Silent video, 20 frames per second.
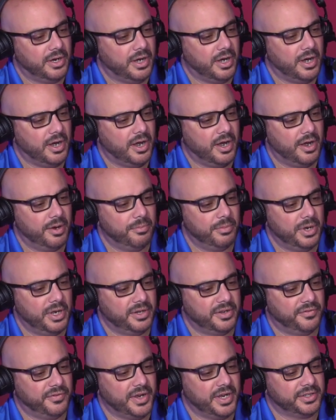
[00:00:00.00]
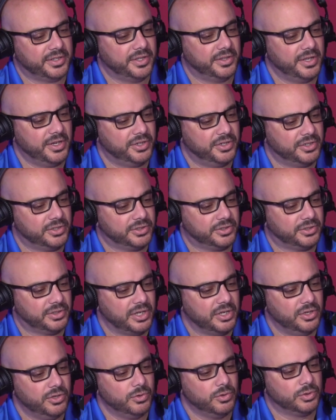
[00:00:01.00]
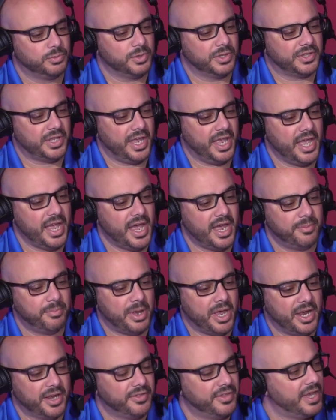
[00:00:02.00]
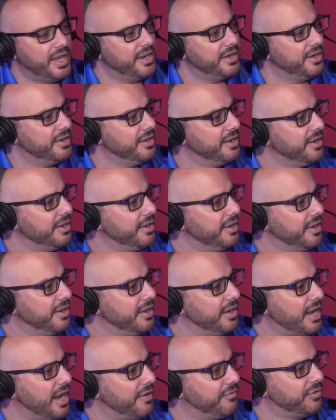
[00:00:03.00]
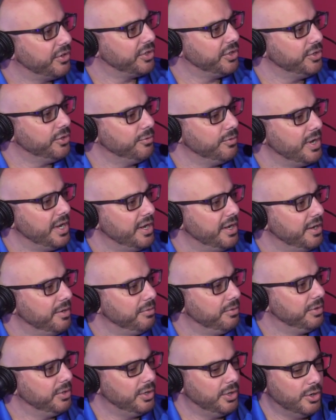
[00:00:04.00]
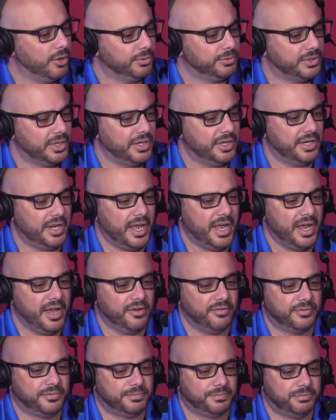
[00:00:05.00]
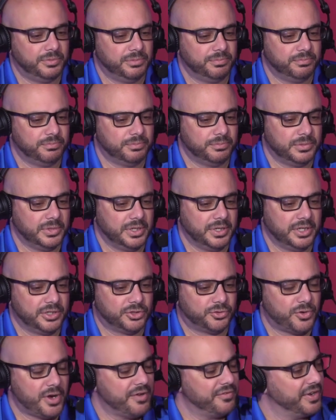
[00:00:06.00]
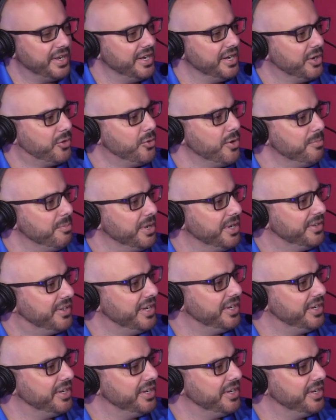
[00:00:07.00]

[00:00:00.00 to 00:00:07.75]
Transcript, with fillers: And the fact that they use what they had back then after curating, you know, they didn't have extravagant equipment.